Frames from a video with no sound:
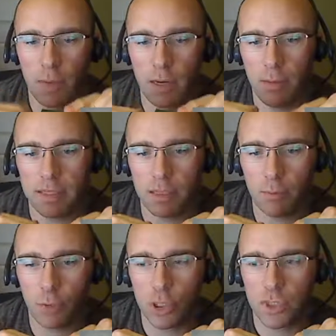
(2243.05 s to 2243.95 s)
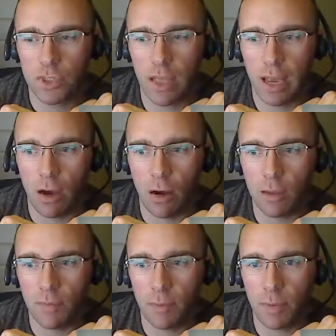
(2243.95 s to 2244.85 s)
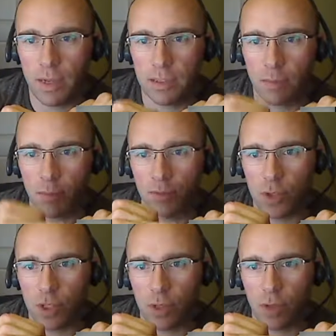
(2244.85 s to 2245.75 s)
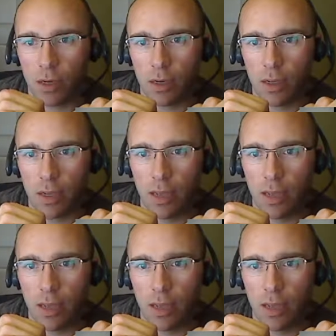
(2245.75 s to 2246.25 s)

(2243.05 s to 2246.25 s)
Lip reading: and it basically pushes all of the pins above the shear line.